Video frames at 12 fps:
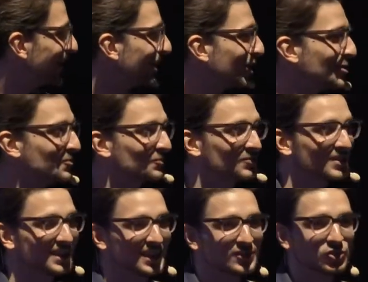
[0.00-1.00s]

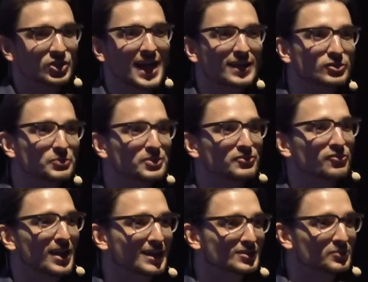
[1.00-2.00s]
Um, so it had to be
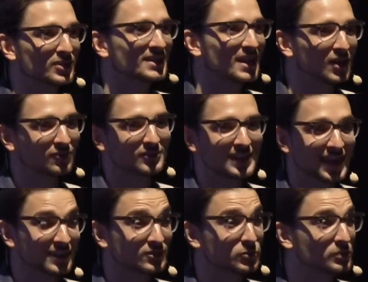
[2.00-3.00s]
flexible enough. It
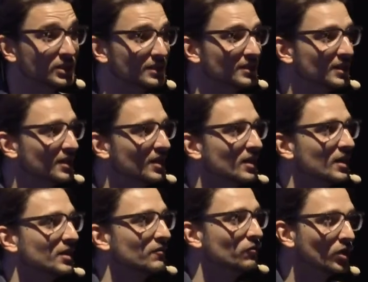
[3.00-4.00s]
had to be
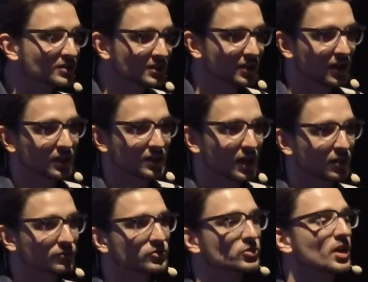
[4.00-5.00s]
versatile
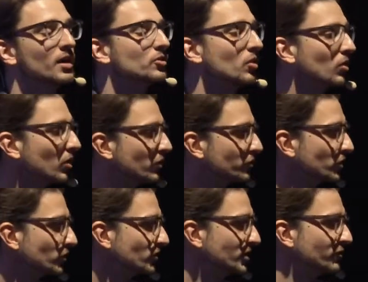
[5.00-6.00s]
enough to cover all of
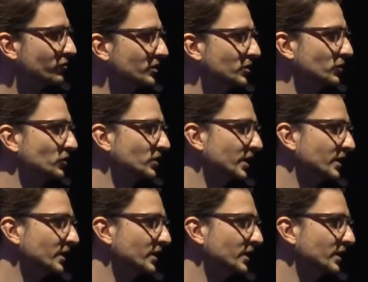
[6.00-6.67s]
those different use